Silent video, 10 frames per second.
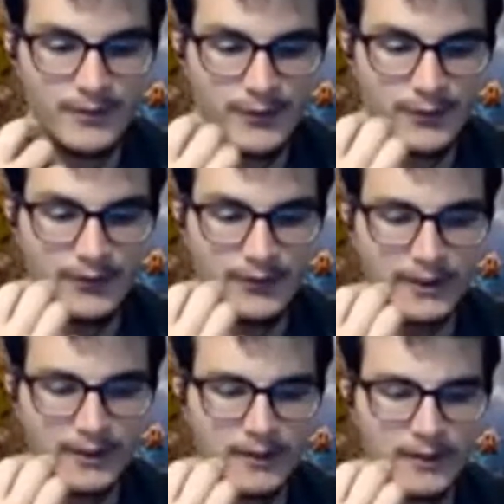
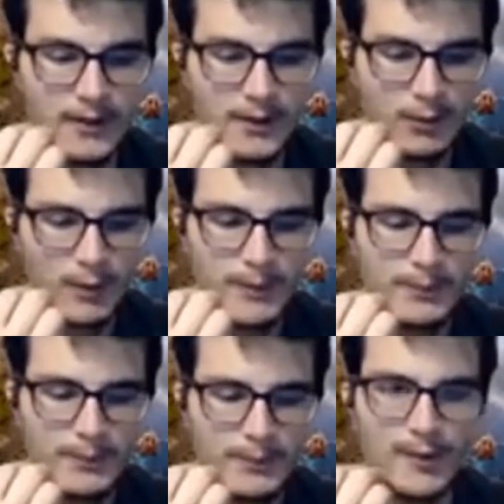feel what
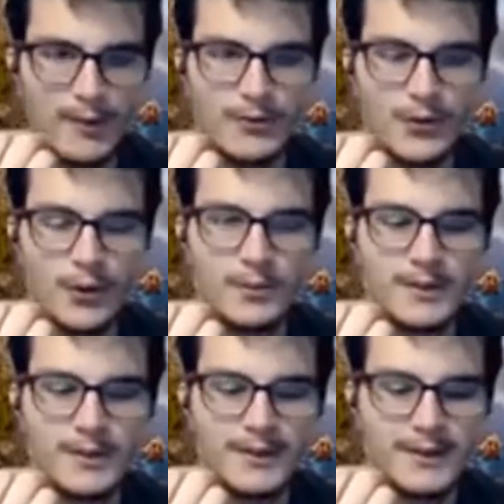people have told
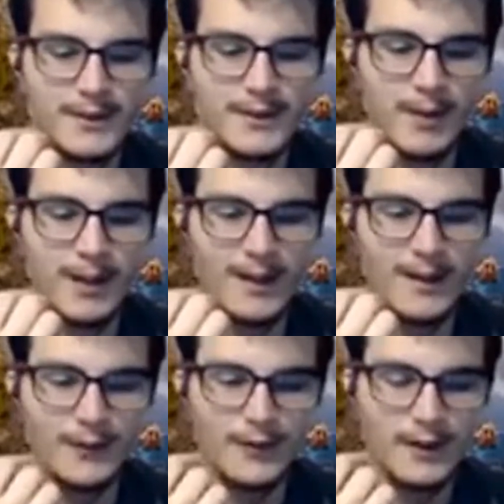me all my
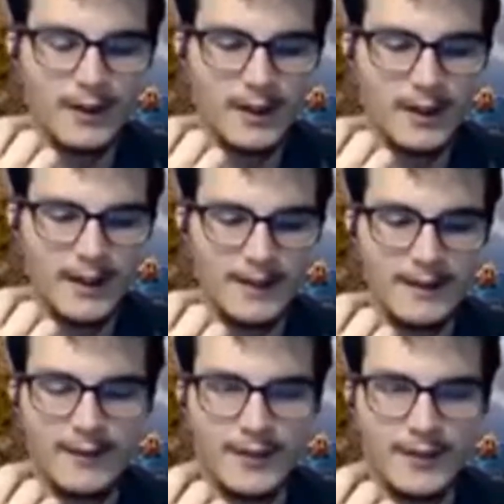life, and
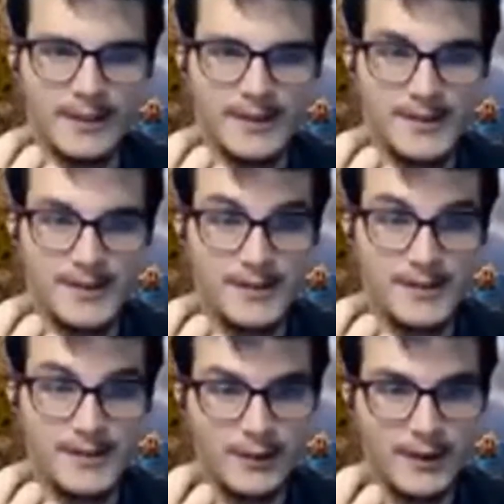that feeling is
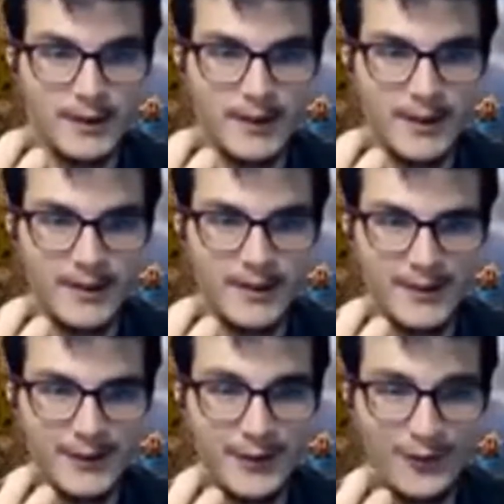love. Like
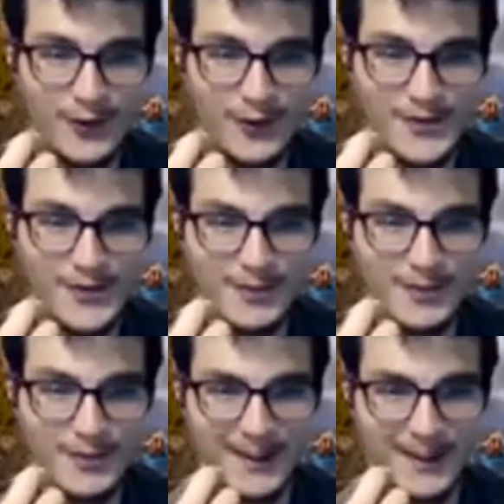it's the first time of
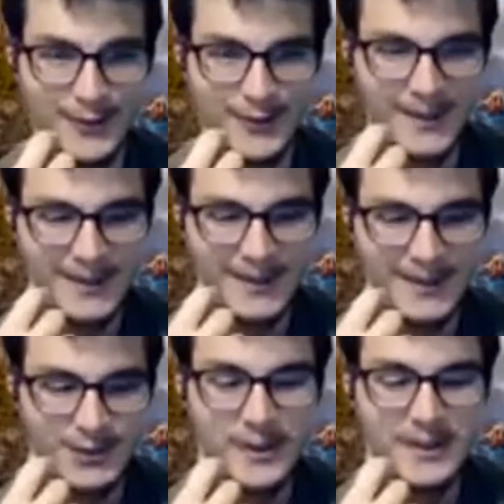my life in
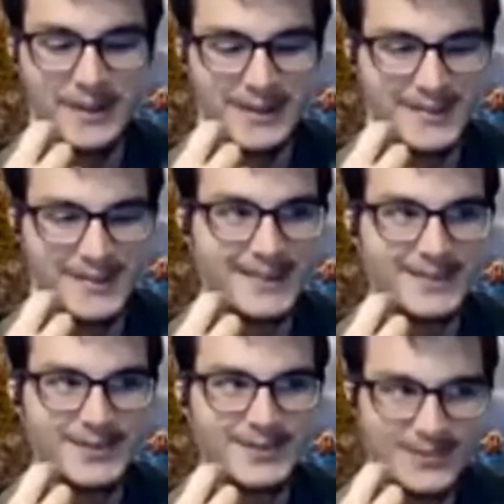
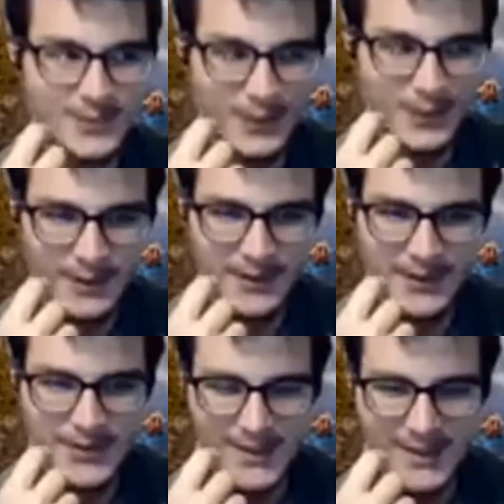21
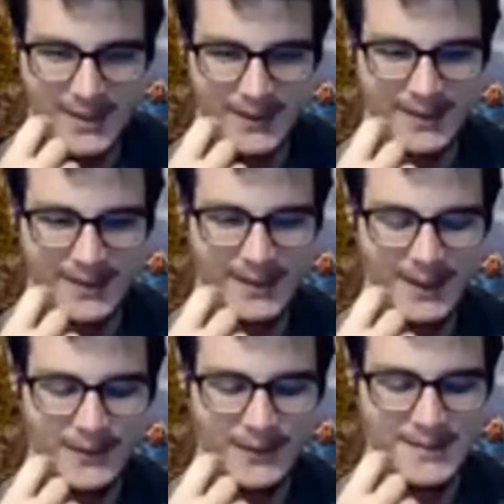years, I think I
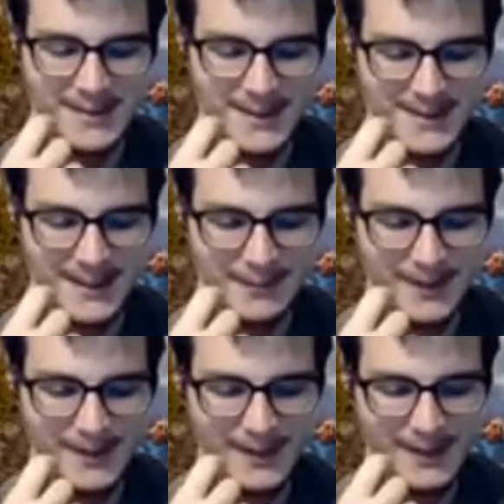was at that time.
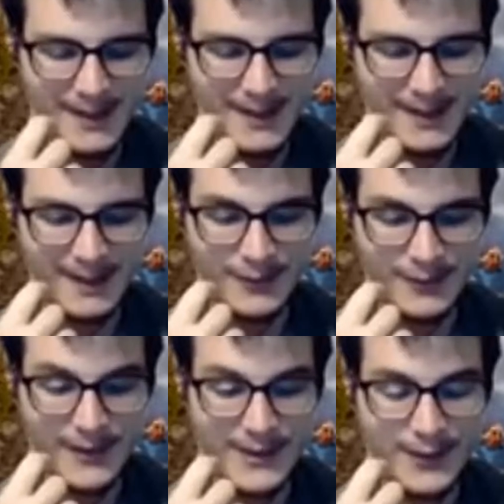I
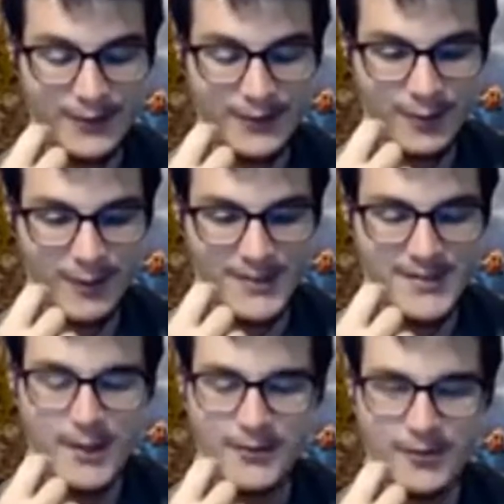felt love for
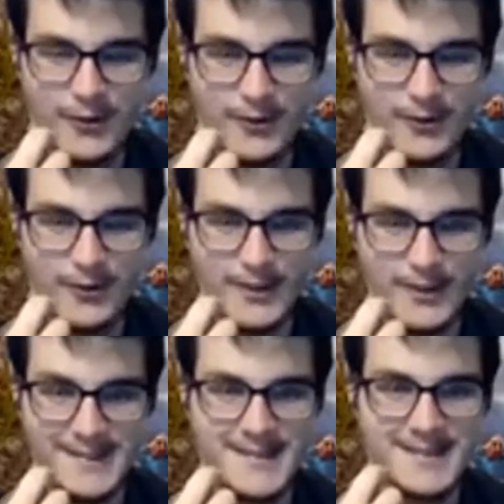myself, for
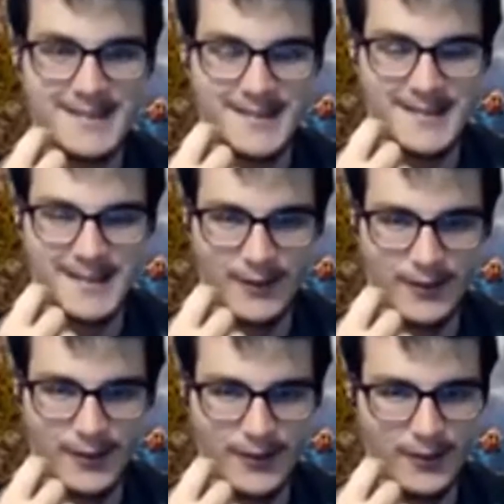existence itself,
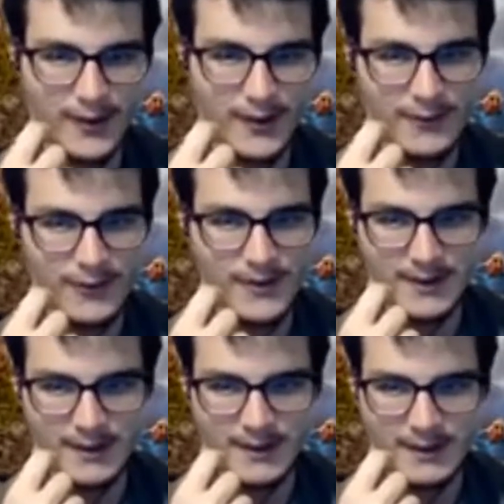for
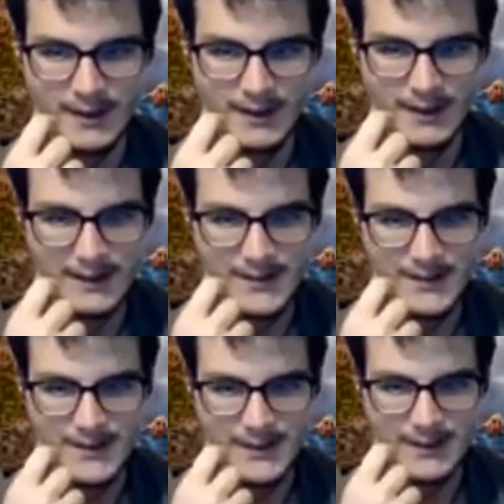everything. It's
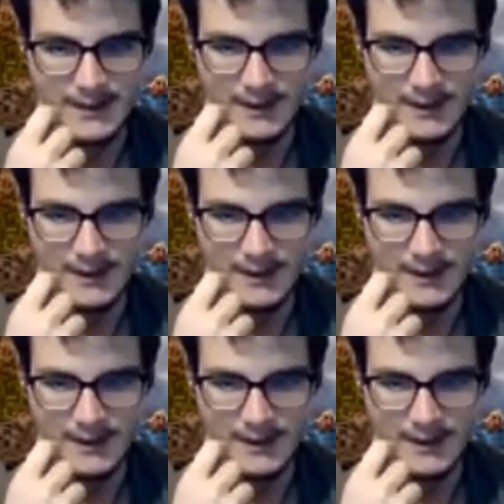just like